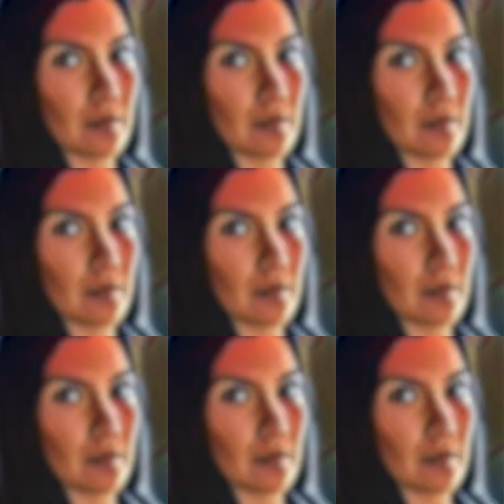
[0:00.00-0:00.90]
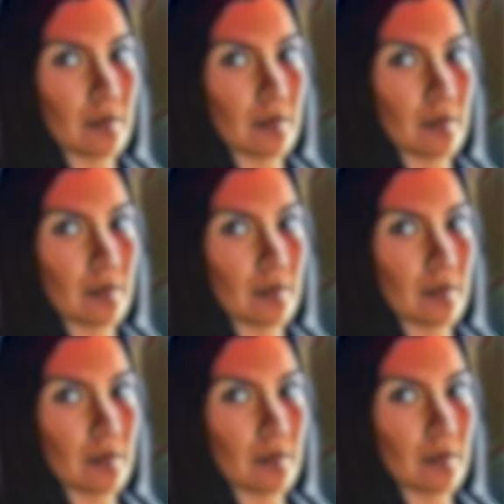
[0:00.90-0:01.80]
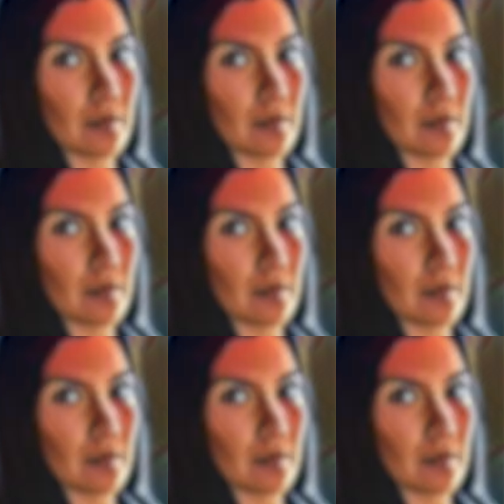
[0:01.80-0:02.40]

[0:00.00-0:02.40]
(silent)